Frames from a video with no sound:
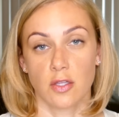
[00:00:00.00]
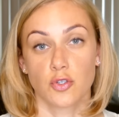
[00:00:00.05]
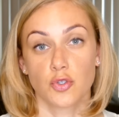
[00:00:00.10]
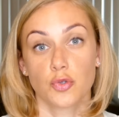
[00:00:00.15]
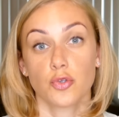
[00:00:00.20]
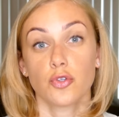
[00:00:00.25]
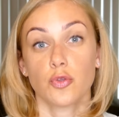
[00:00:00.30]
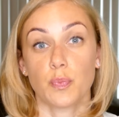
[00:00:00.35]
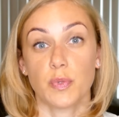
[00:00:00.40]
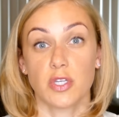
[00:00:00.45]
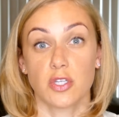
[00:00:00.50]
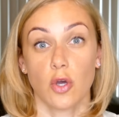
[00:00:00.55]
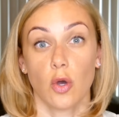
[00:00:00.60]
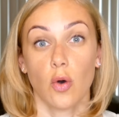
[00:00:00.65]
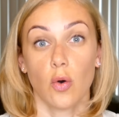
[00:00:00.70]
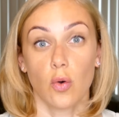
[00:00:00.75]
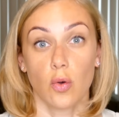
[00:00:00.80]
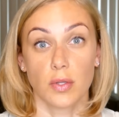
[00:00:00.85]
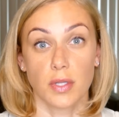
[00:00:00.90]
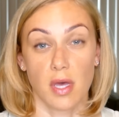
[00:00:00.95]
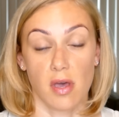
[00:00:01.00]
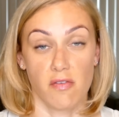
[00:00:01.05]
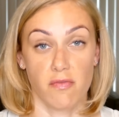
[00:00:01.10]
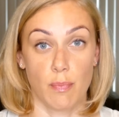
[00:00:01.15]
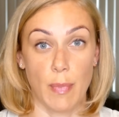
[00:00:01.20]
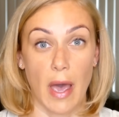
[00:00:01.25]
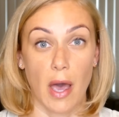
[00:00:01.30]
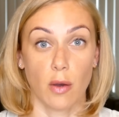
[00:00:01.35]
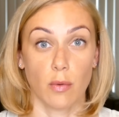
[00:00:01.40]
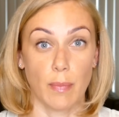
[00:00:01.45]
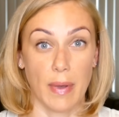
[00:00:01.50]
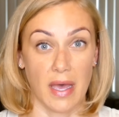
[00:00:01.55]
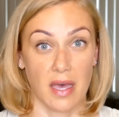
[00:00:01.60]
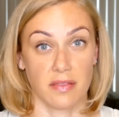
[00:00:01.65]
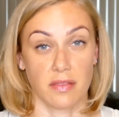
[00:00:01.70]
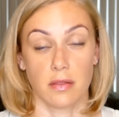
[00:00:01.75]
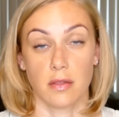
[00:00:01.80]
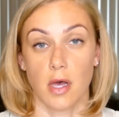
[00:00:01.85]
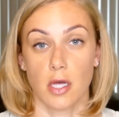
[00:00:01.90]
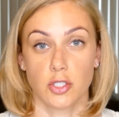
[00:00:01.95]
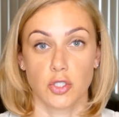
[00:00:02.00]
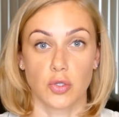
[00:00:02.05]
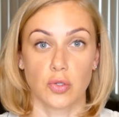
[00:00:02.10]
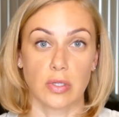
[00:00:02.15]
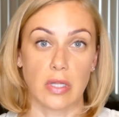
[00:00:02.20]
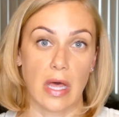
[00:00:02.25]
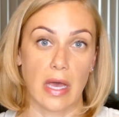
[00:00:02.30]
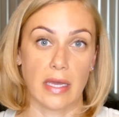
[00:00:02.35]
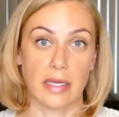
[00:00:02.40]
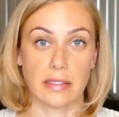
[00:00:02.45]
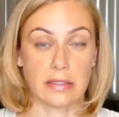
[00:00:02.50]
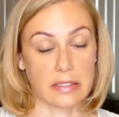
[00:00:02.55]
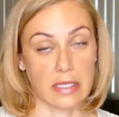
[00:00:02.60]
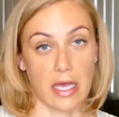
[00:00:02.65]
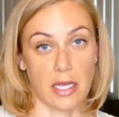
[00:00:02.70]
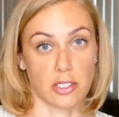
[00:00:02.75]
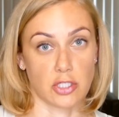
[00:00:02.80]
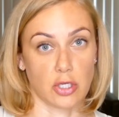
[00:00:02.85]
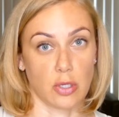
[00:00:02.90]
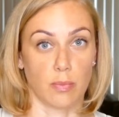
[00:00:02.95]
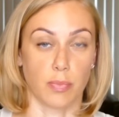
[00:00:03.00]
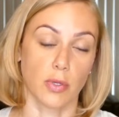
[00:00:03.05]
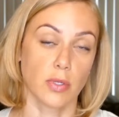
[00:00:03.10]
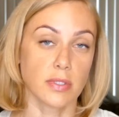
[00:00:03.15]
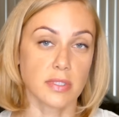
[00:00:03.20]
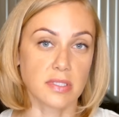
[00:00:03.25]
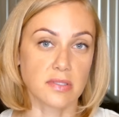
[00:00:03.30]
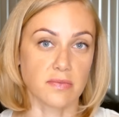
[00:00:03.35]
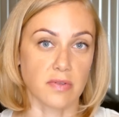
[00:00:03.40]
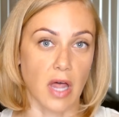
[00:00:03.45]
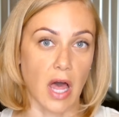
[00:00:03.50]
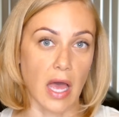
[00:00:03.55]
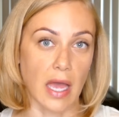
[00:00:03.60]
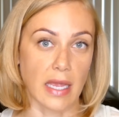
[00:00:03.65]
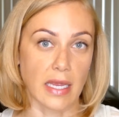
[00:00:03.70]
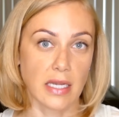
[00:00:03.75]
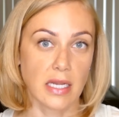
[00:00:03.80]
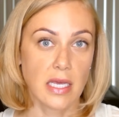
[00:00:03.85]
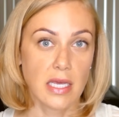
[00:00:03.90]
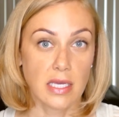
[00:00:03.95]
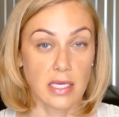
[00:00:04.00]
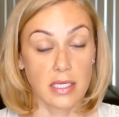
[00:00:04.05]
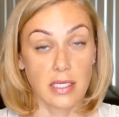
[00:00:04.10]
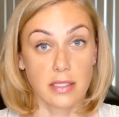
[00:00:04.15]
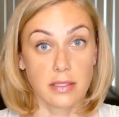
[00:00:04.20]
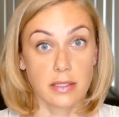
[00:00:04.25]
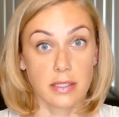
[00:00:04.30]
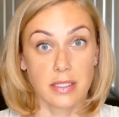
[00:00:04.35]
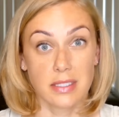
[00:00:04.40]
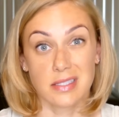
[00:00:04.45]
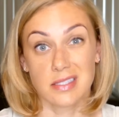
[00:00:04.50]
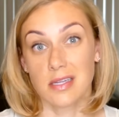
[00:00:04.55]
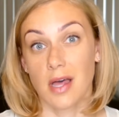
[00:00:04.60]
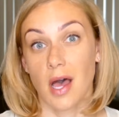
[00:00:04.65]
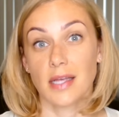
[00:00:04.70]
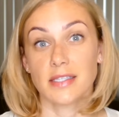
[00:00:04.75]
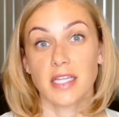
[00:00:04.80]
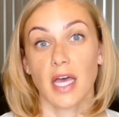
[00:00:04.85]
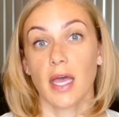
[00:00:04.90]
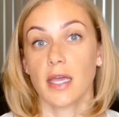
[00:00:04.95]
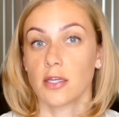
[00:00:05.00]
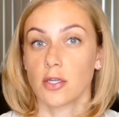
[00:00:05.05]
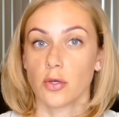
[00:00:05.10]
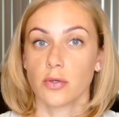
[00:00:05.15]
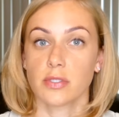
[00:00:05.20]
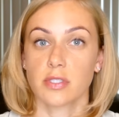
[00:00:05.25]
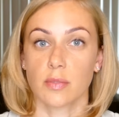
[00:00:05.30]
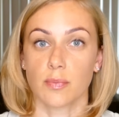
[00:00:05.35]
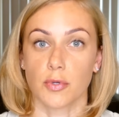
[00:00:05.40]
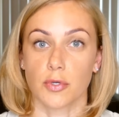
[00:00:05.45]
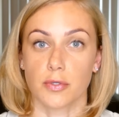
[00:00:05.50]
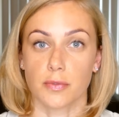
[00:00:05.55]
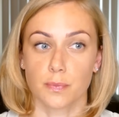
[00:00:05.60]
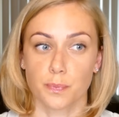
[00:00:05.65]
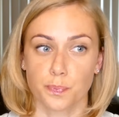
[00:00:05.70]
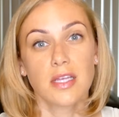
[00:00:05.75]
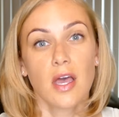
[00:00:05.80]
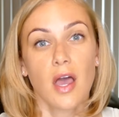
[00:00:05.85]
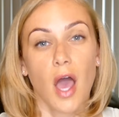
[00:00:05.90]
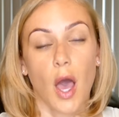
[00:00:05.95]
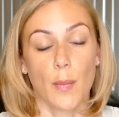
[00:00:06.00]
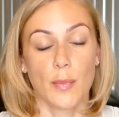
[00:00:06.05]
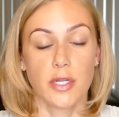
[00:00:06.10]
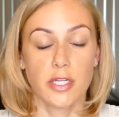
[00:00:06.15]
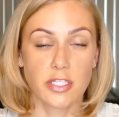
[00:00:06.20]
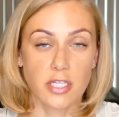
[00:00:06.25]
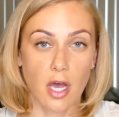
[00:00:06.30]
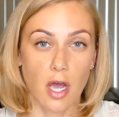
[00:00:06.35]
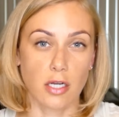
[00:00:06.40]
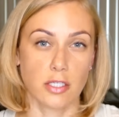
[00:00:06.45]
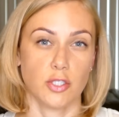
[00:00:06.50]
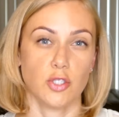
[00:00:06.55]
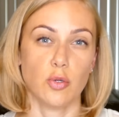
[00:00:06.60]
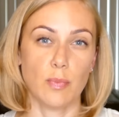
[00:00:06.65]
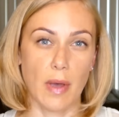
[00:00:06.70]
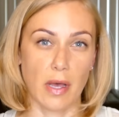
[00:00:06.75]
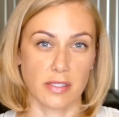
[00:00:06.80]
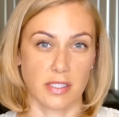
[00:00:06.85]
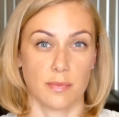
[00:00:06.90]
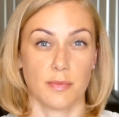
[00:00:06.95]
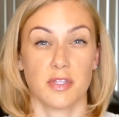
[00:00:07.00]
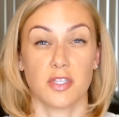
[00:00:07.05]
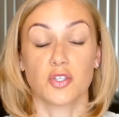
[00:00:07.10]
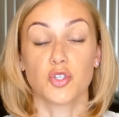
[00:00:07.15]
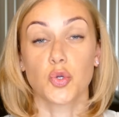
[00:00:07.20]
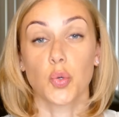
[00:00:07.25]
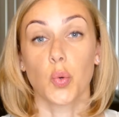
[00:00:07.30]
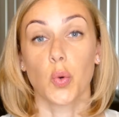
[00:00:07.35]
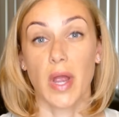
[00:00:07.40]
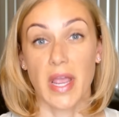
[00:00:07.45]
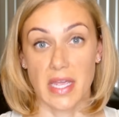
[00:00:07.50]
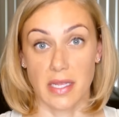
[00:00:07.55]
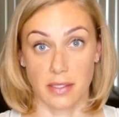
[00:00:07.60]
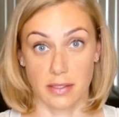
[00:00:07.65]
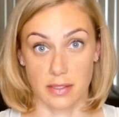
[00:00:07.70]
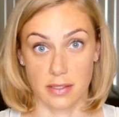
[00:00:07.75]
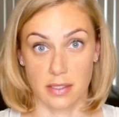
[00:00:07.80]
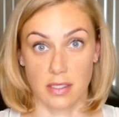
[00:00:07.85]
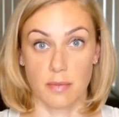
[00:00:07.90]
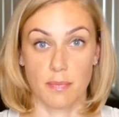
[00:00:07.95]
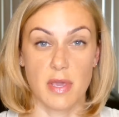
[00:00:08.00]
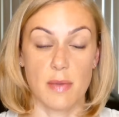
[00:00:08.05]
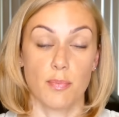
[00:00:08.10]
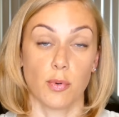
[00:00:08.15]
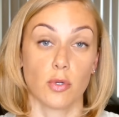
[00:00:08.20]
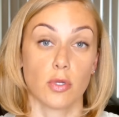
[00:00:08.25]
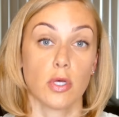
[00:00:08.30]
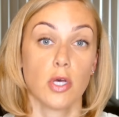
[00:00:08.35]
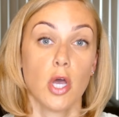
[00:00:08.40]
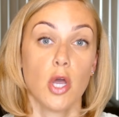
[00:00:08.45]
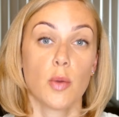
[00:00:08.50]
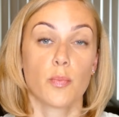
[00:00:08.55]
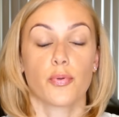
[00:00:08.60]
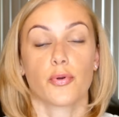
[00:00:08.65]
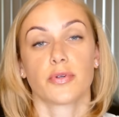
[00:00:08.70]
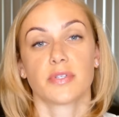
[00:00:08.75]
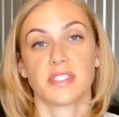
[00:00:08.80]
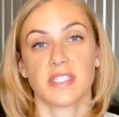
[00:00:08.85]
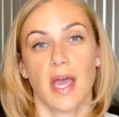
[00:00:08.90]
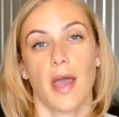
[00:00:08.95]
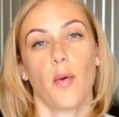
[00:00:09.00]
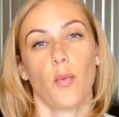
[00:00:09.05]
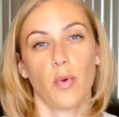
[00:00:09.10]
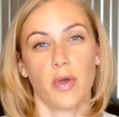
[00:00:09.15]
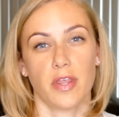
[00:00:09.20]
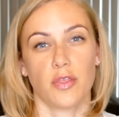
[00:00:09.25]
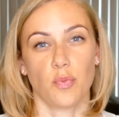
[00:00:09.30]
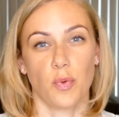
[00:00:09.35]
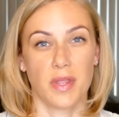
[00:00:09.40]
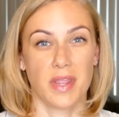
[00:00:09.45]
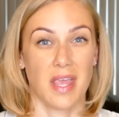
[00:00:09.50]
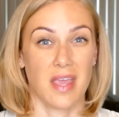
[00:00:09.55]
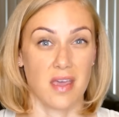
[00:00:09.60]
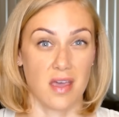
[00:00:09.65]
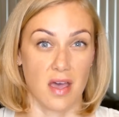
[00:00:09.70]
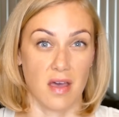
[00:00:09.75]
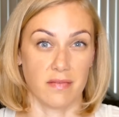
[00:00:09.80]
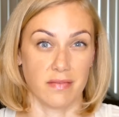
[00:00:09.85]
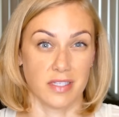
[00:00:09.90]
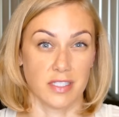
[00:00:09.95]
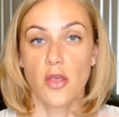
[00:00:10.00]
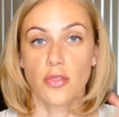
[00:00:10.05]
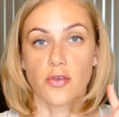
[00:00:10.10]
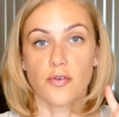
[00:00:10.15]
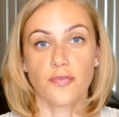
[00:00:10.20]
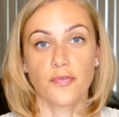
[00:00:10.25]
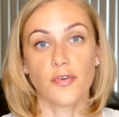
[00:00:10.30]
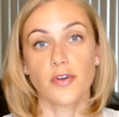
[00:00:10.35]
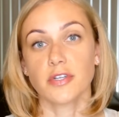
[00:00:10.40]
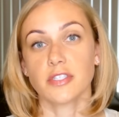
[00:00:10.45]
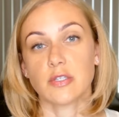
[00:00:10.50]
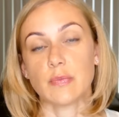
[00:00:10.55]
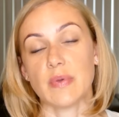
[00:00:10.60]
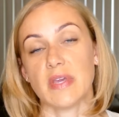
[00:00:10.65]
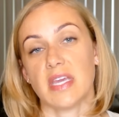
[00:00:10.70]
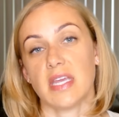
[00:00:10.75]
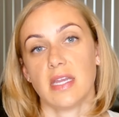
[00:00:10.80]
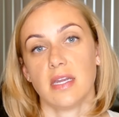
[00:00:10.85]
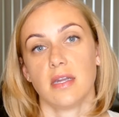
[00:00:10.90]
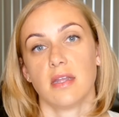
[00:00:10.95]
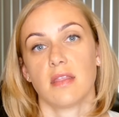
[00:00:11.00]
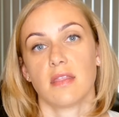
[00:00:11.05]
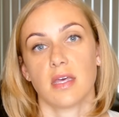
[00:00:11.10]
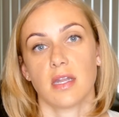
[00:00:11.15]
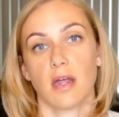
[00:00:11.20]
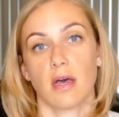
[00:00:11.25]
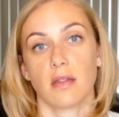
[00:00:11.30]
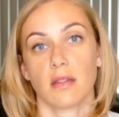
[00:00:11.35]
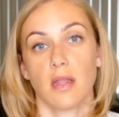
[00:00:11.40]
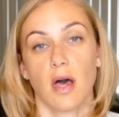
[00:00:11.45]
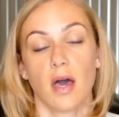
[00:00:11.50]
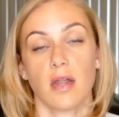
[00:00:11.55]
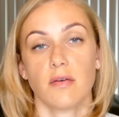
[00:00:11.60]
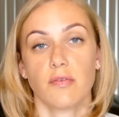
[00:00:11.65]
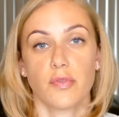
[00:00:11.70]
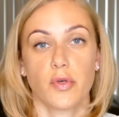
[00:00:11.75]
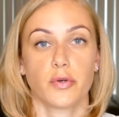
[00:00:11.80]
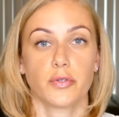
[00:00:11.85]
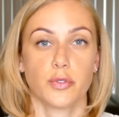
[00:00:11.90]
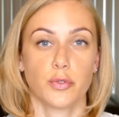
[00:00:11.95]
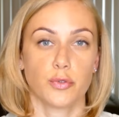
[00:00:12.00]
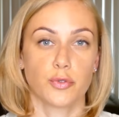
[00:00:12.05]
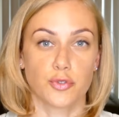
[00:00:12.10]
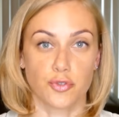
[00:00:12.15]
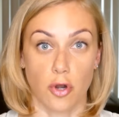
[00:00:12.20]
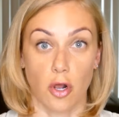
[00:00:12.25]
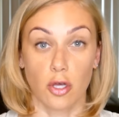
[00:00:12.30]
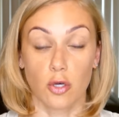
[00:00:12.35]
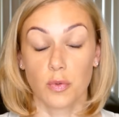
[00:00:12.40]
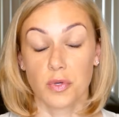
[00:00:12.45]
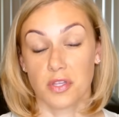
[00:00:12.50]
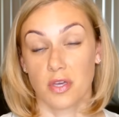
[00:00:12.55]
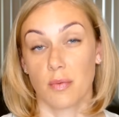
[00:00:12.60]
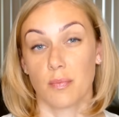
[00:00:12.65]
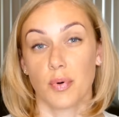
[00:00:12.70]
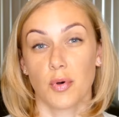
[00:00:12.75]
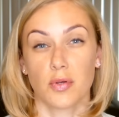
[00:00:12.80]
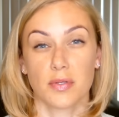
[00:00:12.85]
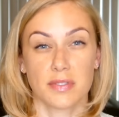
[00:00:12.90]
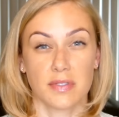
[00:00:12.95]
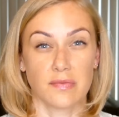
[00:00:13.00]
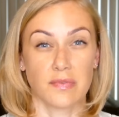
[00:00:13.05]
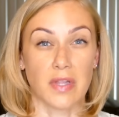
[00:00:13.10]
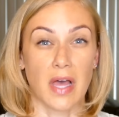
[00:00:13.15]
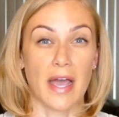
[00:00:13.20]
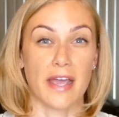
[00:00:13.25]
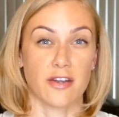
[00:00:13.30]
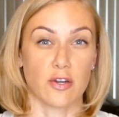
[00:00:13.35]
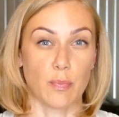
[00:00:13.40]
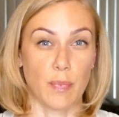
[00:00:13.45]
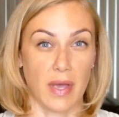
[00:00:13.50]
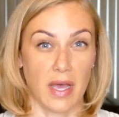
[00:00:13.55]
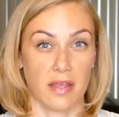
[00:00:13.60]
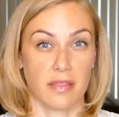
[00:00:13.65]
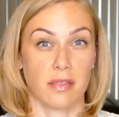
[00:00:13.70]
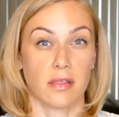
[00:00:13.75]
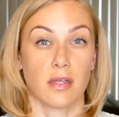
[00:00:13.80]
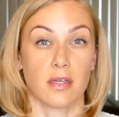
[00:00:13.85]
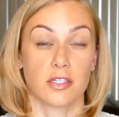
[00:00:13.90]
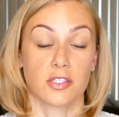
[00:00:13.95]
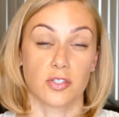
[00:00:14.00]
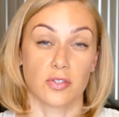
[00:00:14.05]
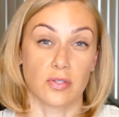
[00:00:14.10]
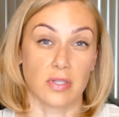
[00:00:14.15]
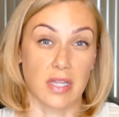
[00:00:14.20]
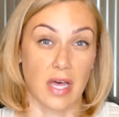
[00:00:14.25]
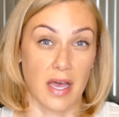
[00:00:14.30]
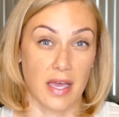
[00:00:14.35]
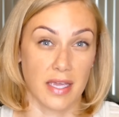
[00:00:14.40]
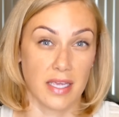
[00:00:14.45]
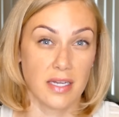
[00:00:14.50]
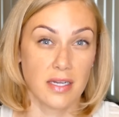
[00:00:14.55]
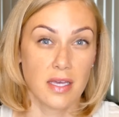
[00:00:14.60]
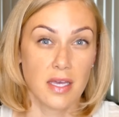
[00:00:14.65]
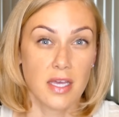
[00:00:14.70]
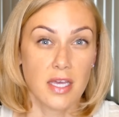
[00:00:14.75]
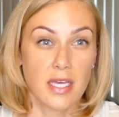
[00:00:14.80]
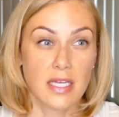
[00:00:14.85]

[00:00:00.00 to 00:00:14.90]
Truth be told about pathological lying / compulsive lying is that it's not diagnosable. I'm going to talk to you about some of the traits that people present with when they have this. The first being that a lot of those who struggle with compulsive lying or pathological lying